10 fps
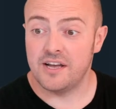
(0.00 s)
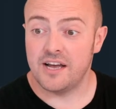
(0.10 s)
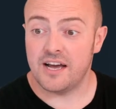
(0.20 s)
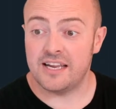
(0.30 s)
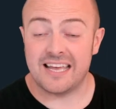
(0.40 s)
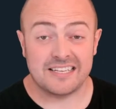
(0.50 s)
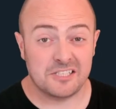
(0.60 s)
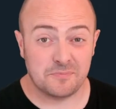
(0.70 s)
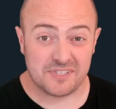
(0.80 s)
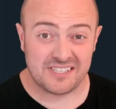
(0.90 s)
and get a
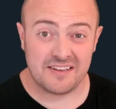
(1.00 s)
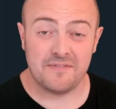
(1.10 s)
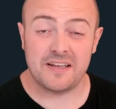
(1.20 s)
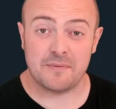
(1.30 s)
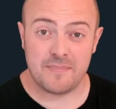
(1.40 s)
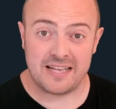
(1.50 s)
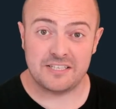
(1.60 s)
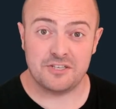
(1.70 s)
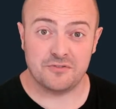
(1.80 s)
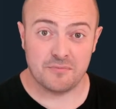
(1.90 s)
specific
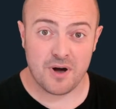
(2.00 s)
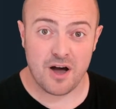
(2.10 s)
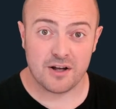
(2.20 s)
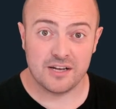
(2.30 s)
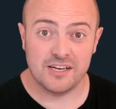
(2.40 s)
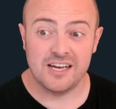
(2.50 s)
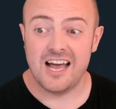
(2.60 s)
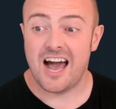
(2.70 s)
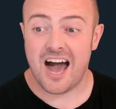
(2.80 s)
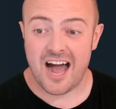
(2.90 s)
message for Mark.
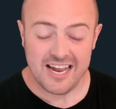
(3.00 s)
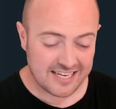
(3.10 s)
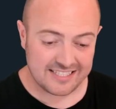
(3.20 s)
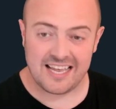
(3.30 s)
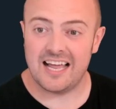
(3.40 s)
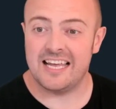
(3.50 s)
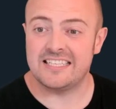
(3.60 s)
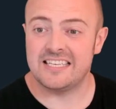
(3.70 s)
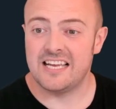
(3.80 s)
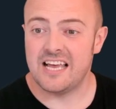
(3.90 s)
I can tell
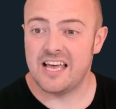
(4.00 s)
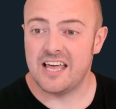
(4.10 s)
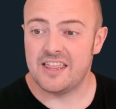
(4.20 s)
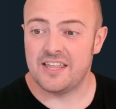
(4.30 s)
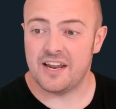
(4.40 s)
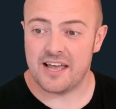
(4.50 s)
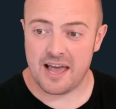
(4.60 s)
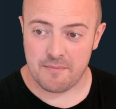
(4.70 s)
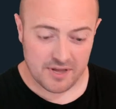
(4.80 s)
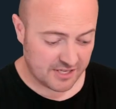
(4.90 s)
it that I
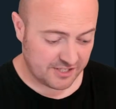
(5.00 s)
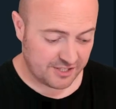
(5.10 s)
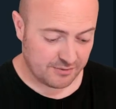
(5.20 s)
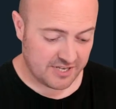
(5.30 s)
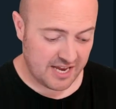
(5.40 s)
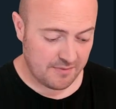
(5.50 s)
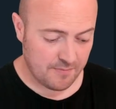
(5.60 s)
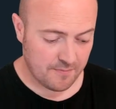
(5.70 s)
am Suzanne